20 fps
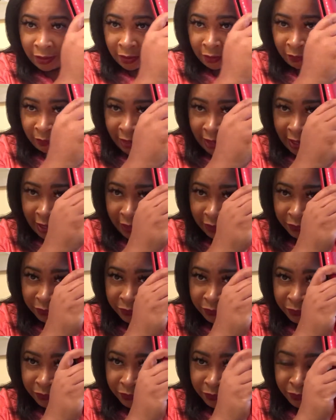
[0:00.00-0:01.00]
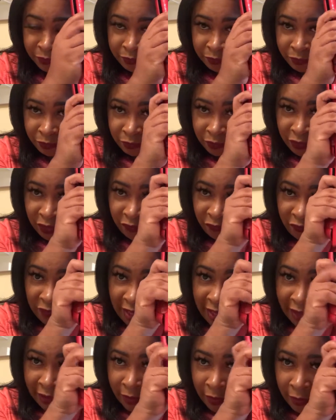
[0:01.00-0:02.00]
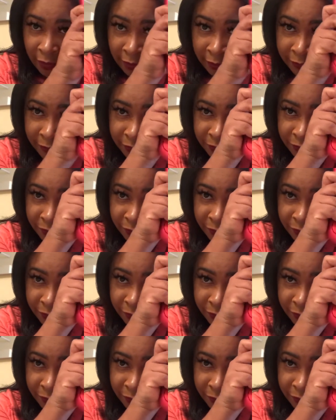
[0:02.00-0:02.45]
around the flat iron.